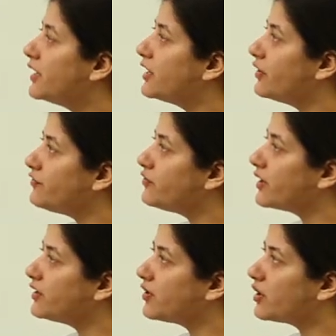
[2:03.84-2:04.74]
Now, if you
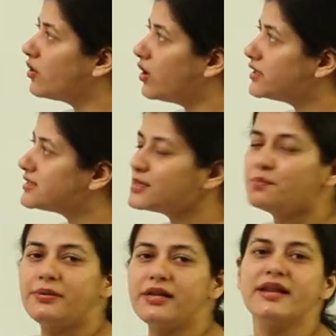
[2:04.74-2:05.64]
can recall the
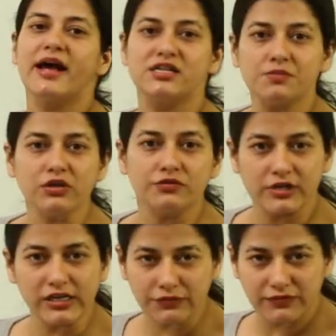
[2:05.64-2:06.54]
simple anatomy of a
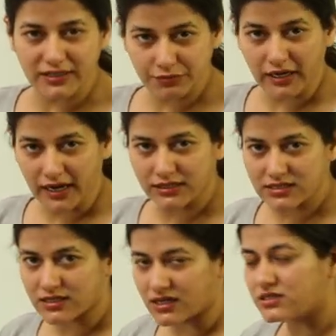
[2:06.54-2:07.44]
leaf that we had
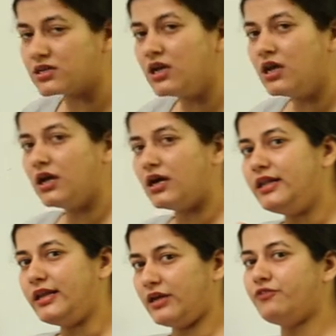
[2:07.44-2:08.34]
discussed, a
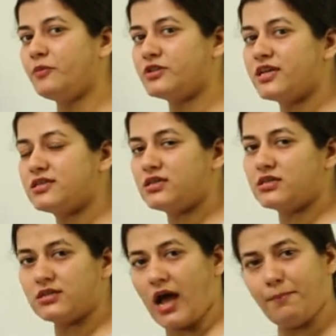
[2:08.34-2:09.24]
leaf
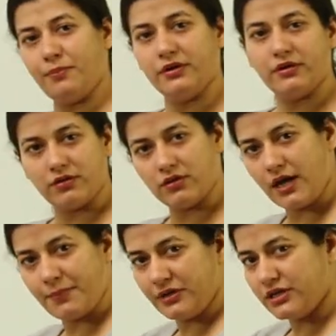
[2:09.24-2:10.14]
possesses upper
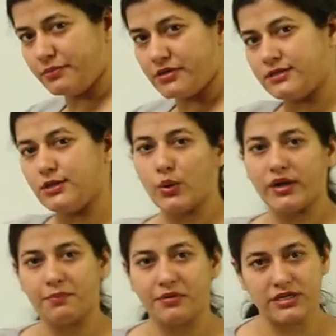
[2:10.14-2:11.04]
epidermis, lower
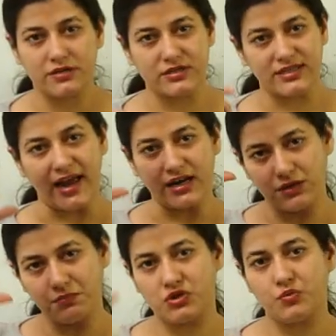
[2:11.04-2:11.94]
epidermis, and
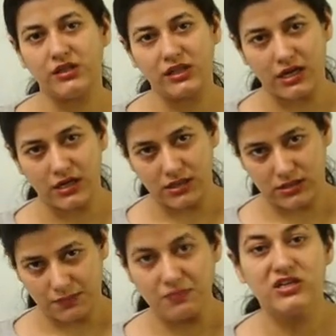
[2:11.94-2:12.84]
in between there
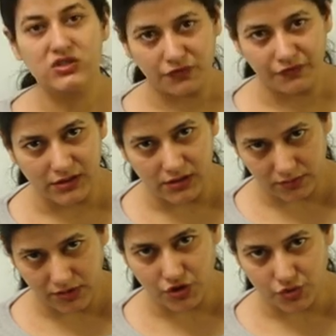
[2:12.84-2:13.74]
is mesophyll
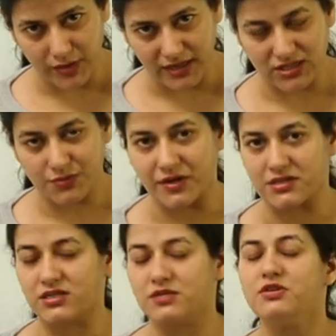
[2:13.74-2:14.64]
tissue that is
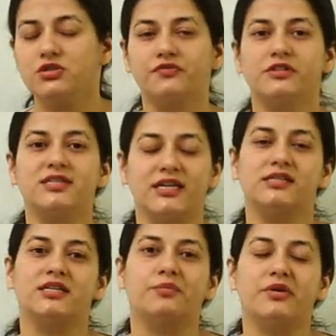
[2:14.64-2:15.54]
present. Mesophyll
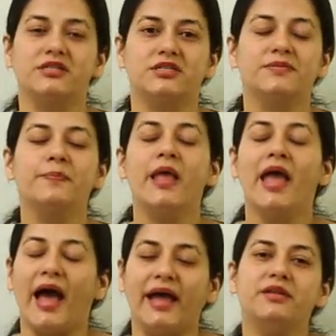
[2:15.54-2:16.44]
cells are present,
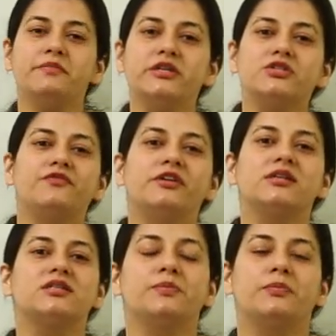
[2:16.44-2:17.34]
and the mesophyll is